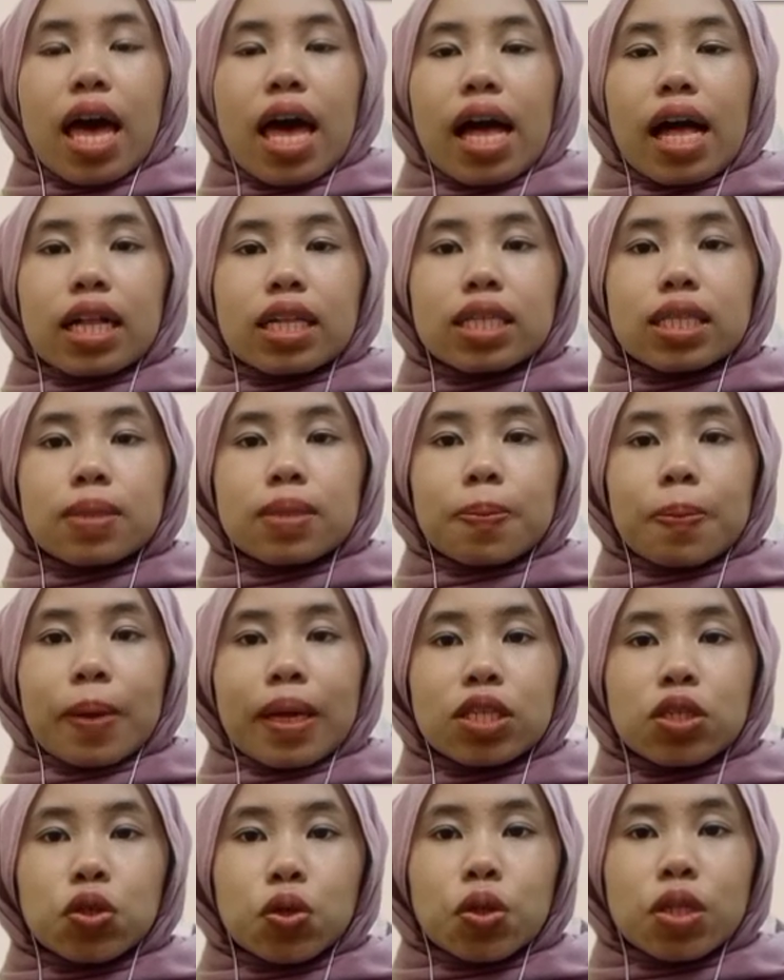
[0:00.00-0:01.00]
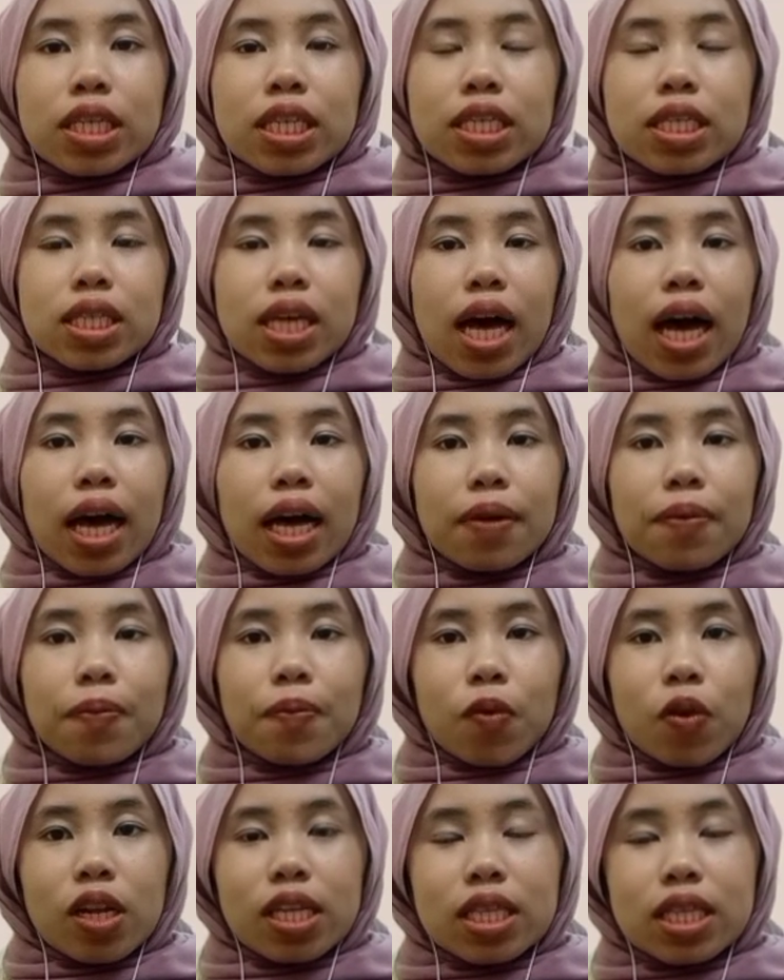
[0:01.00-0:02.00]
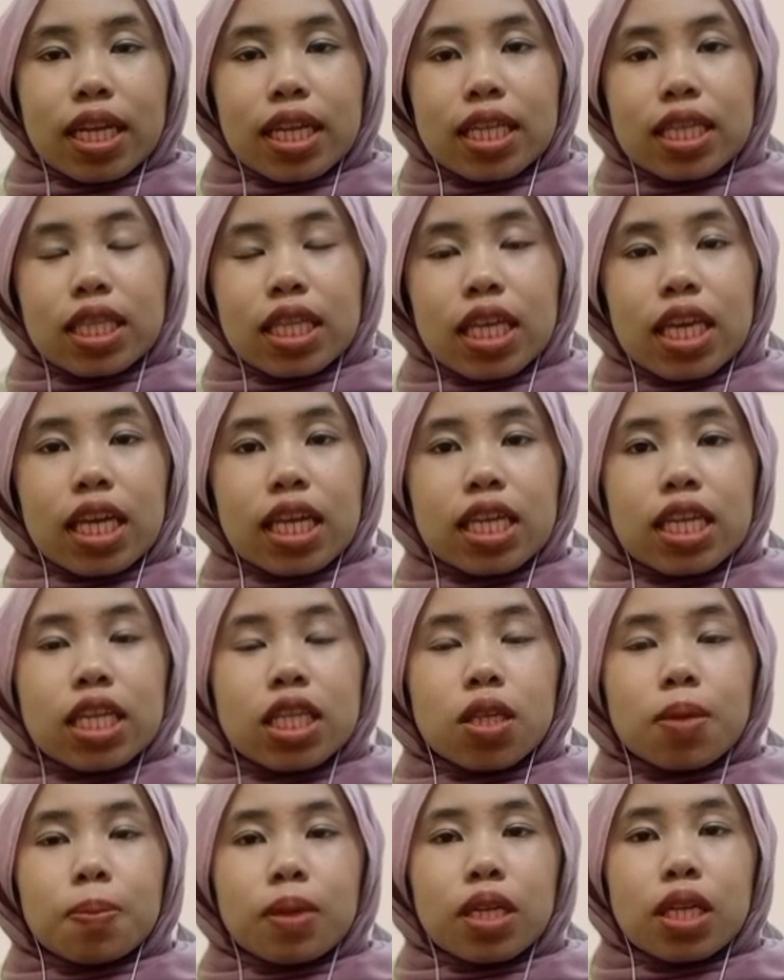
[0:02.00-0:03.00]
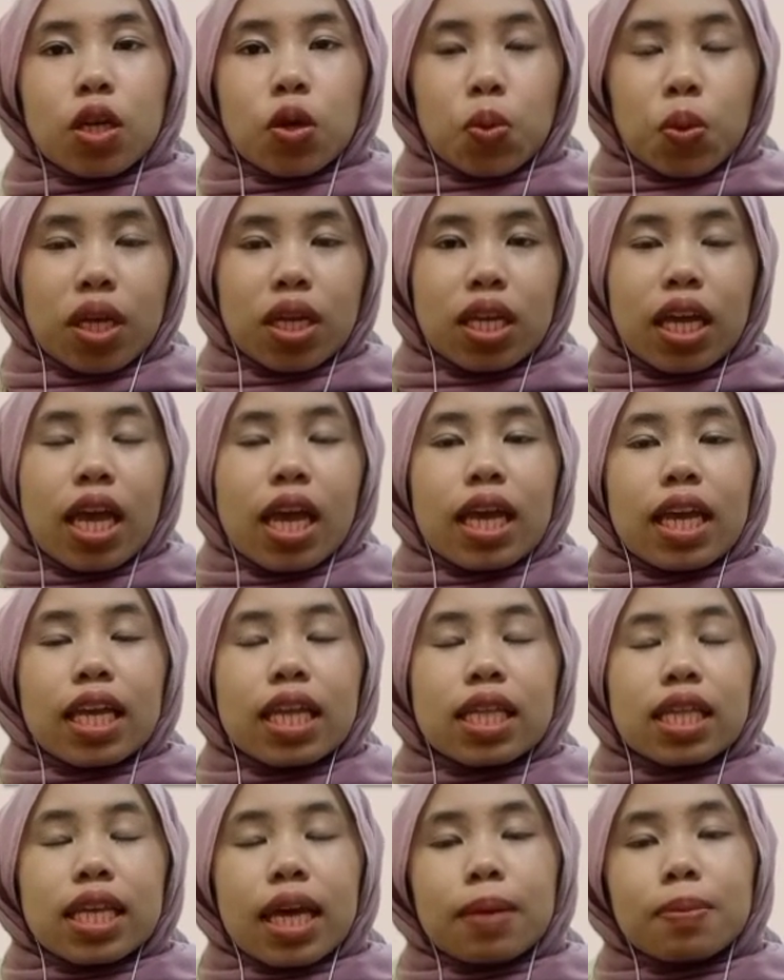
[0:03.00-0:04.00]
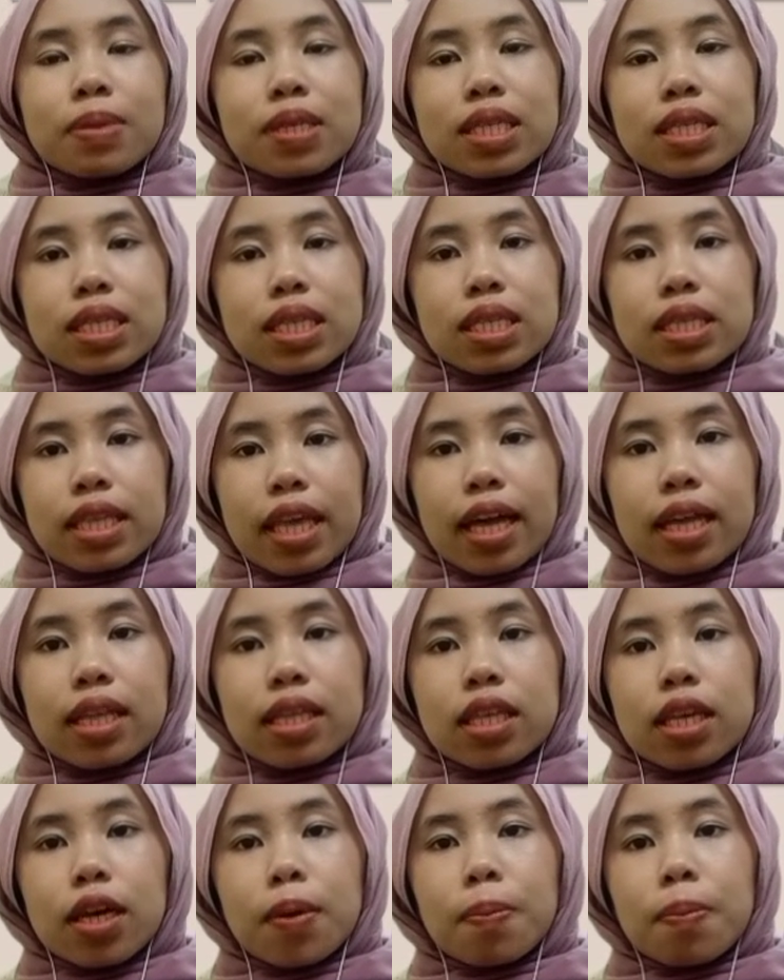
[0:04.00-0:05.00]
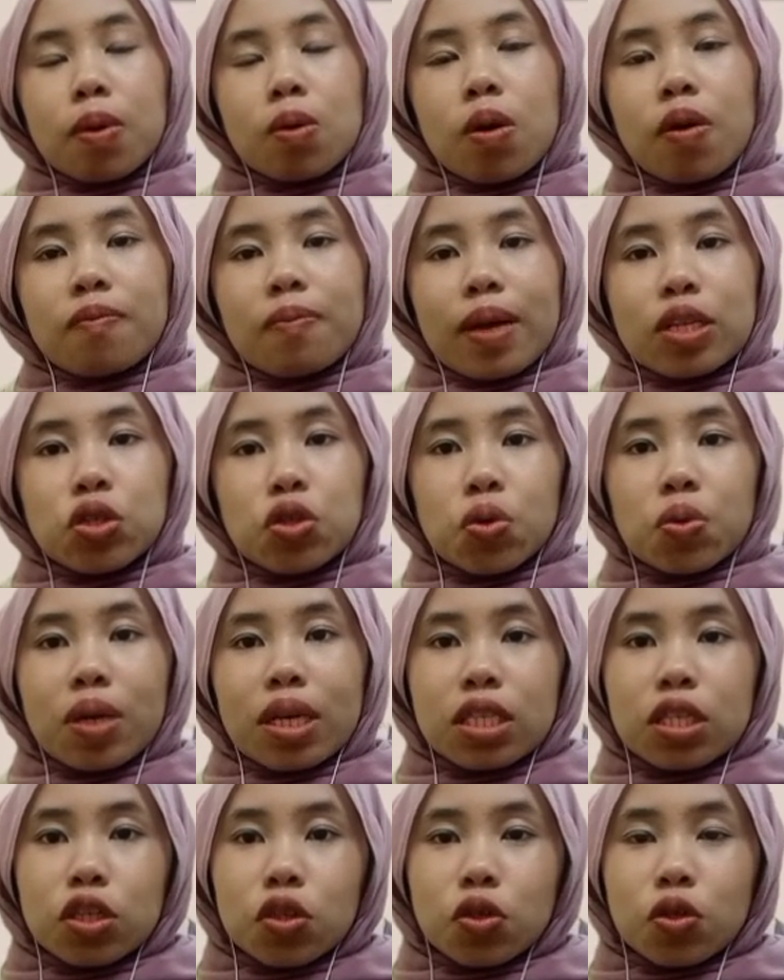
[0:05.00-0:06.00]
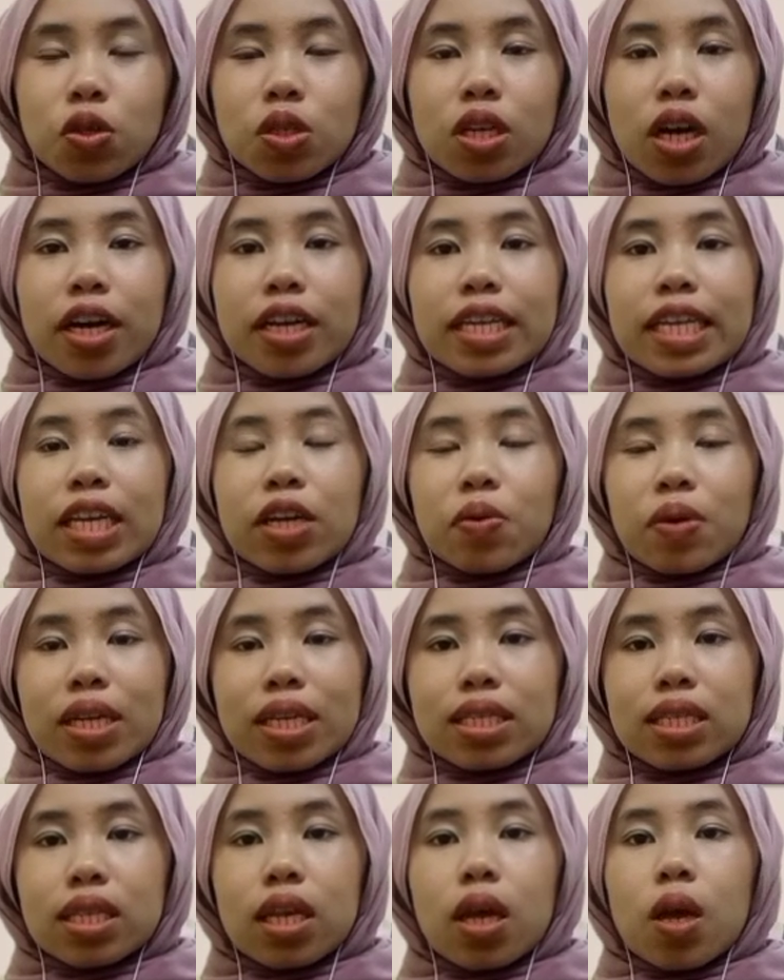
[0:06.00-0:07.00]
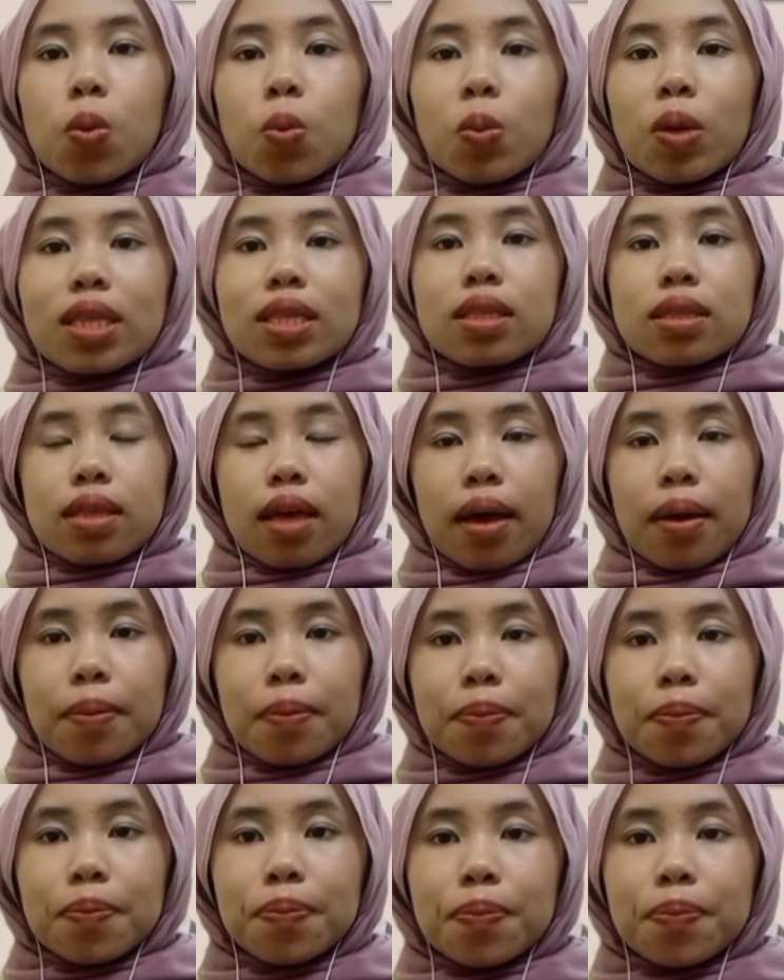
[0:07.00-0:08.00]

As petrol is high volatility ignitable liquid, it can be seen that the amount of petrol residues are decreased with time.